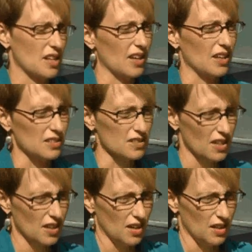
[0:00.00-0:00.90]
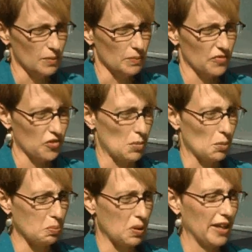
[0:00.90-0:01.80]
And from a
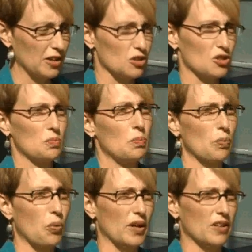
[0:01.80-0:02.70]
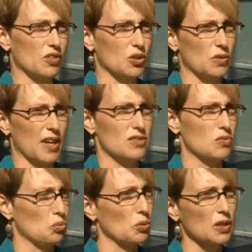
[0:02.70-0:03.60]
planner's point of view, that's
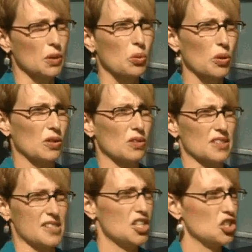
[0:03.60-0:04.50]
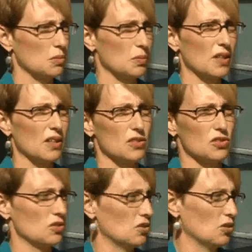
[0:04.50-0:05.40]
really poor utilization because
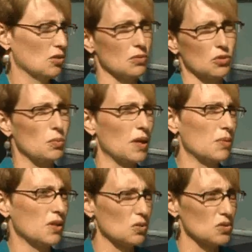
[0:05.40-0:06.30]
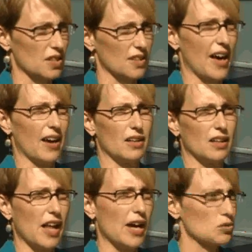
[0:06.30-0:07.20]
you may be using that
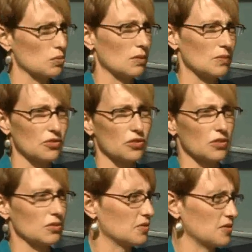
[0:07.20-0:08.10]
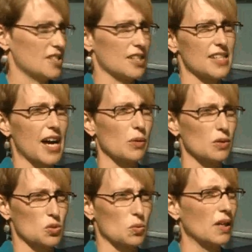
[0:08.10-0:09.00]
classroom for 6
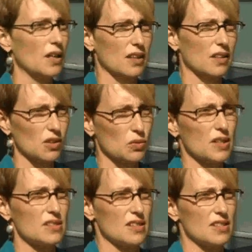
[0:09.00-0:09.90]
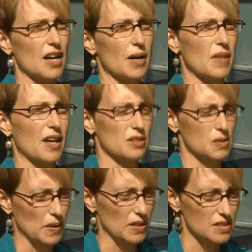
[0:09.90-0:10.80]
hours a week, and then the rest of the time that
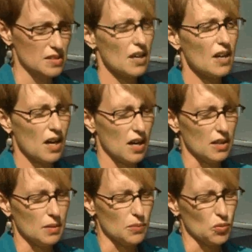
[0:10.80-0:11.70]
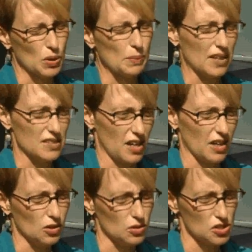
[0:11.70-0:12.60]
space remains idle.